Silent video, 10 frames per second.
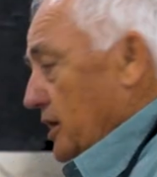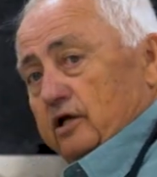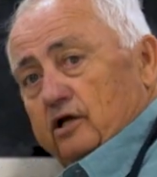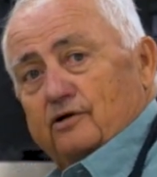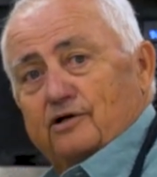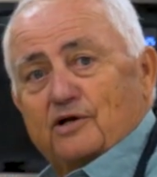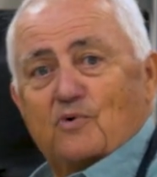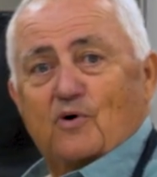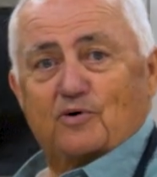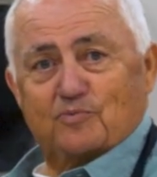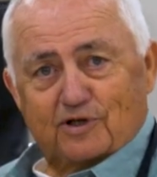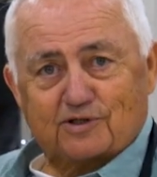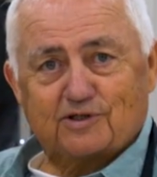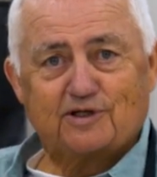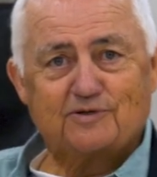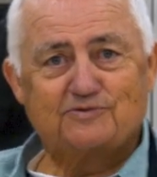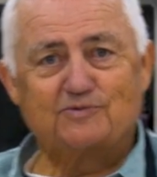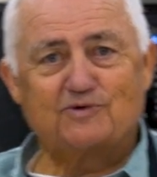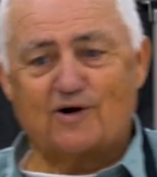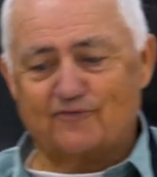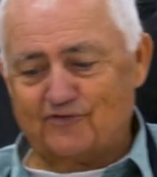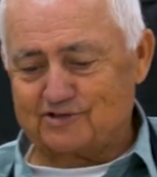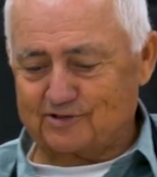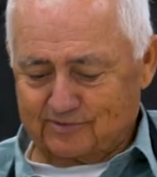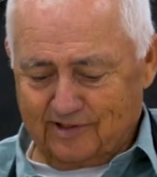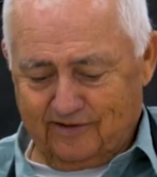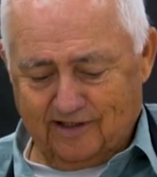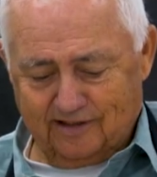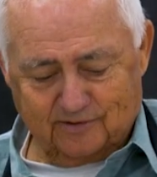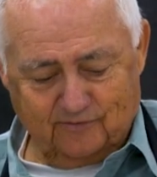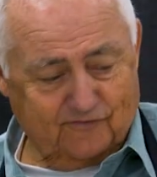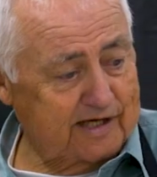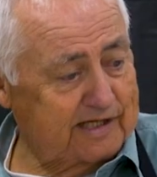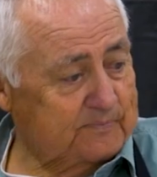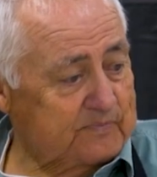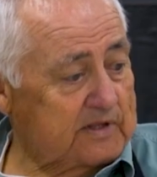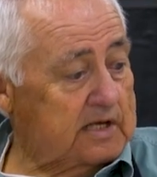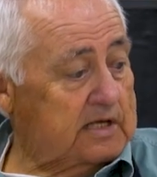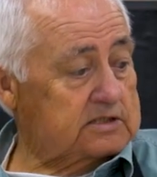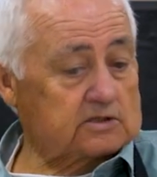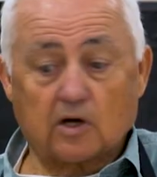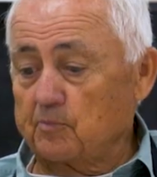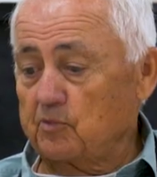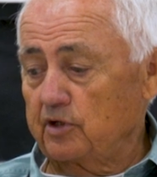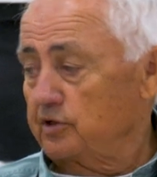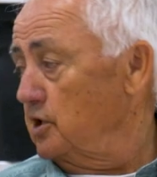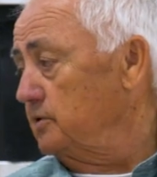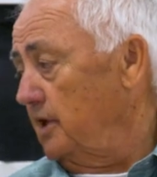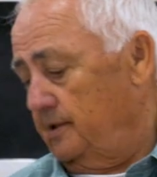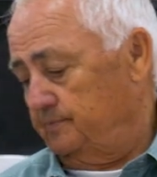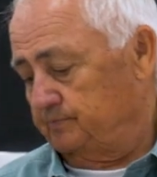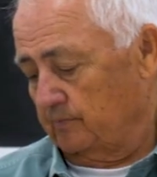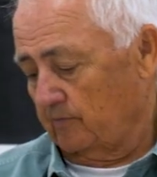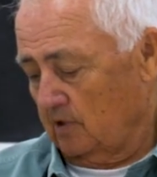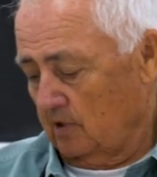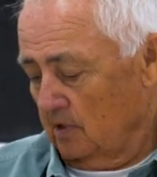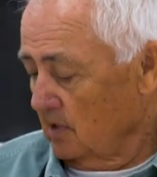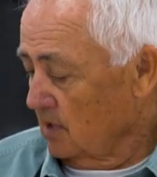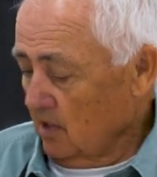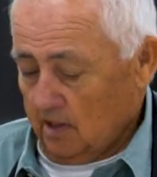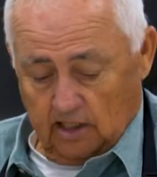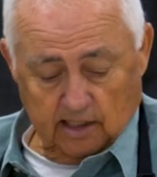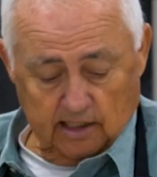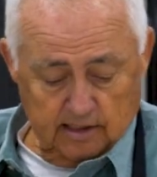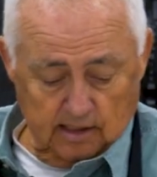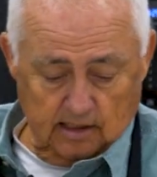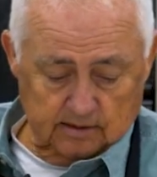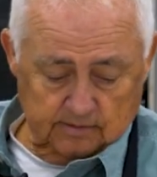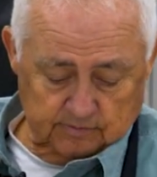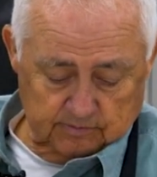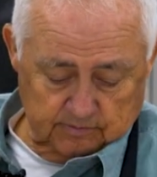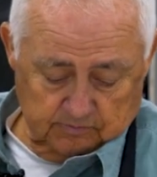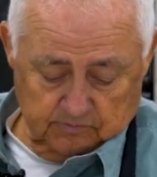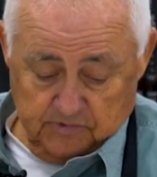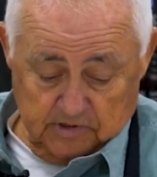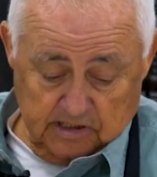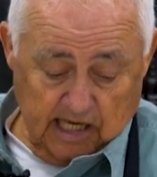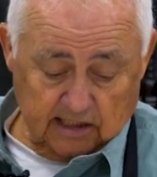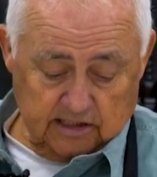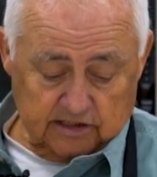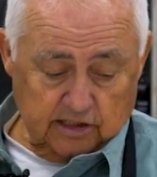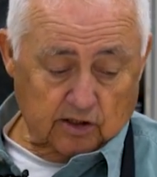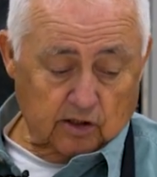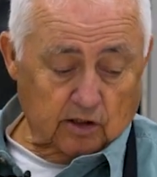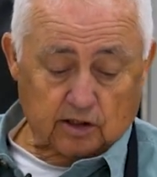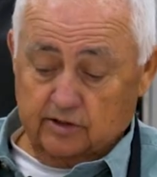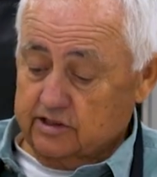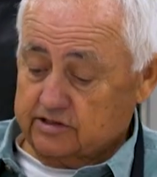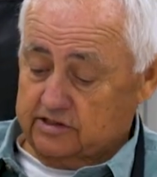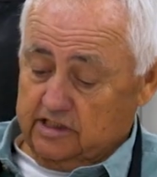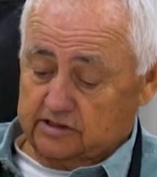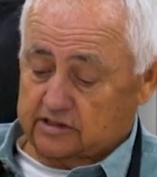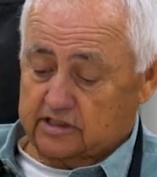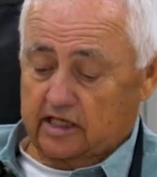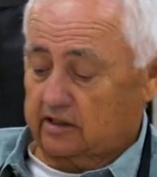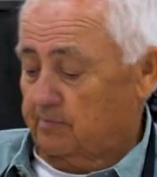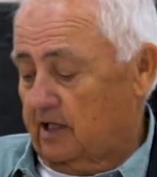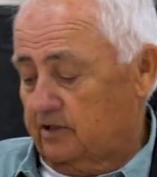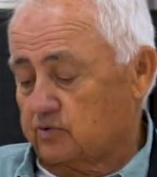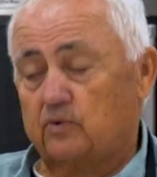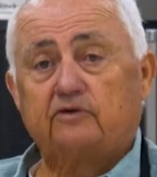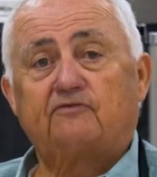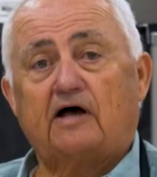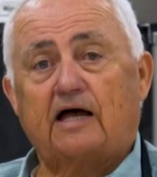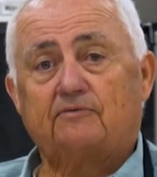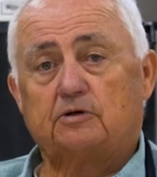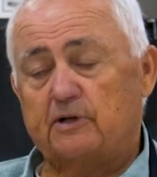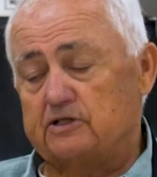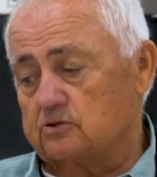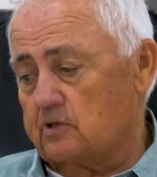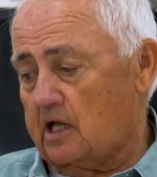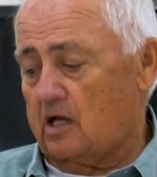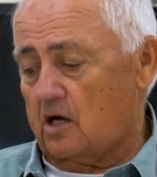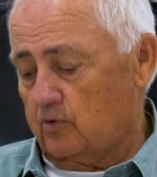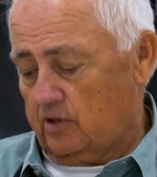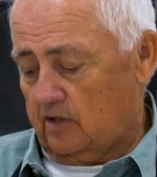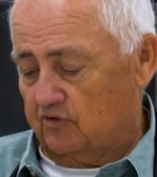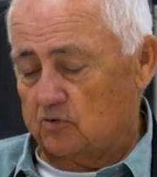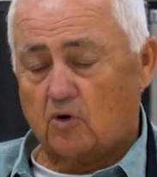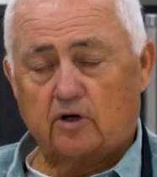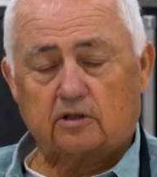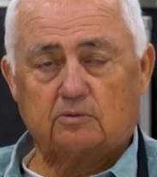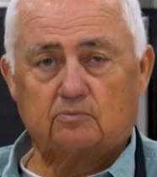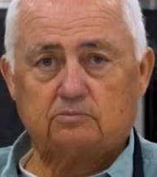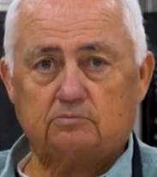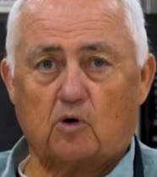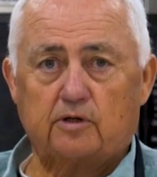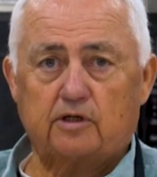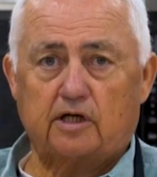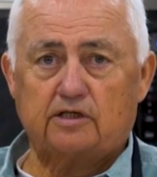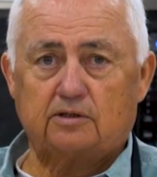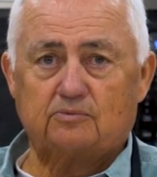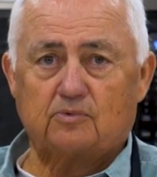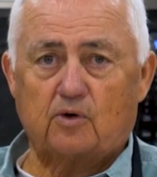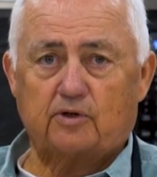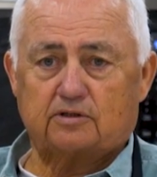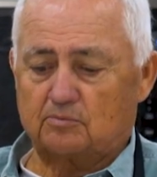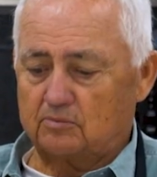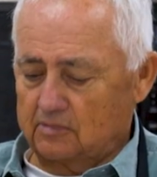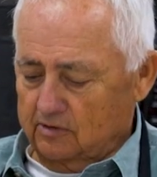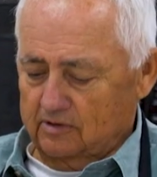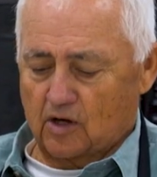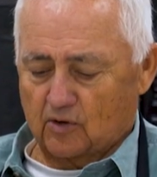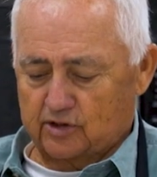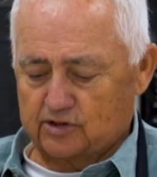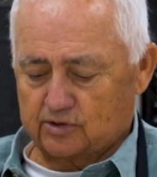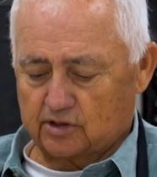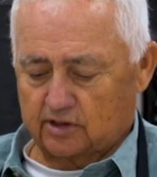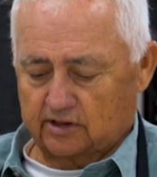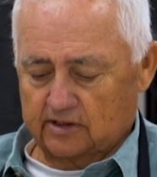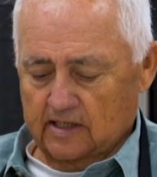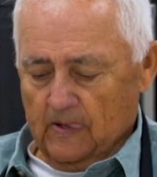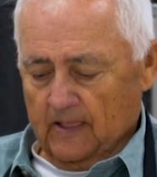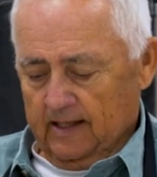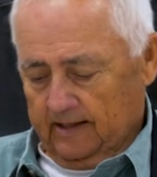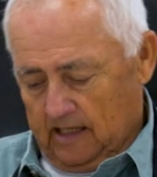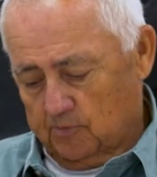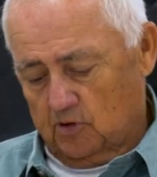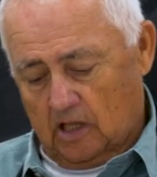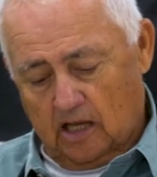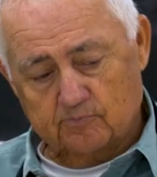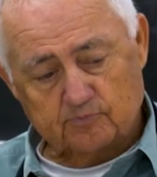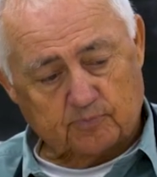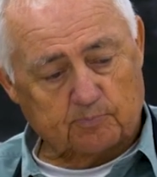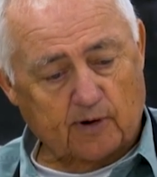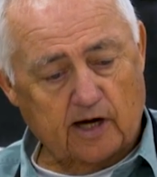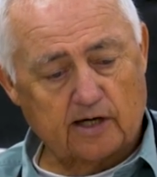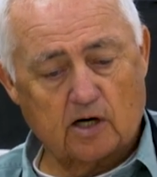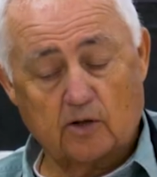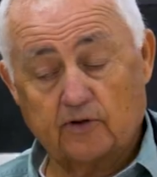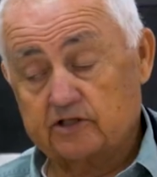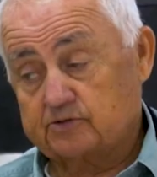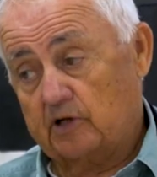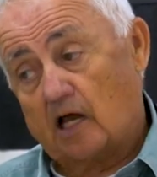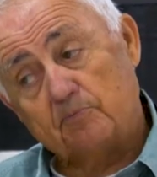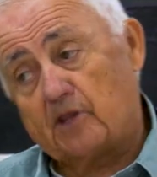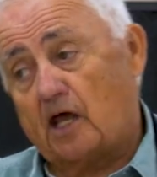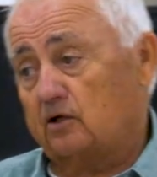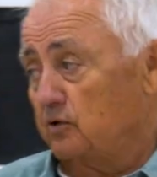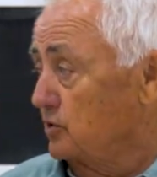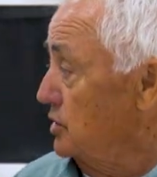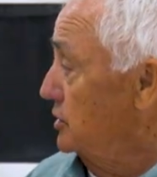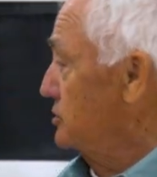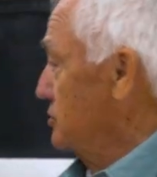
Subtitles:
here, and he wanted me to cook him some crawfish etouffee, so I'm going to do that. And like I said earlier, this doesn't take about 25. Depends on how long. If you want it, the more done you want it, the longer you cook it. Now I'm preparing all this, but I'm not going to cook it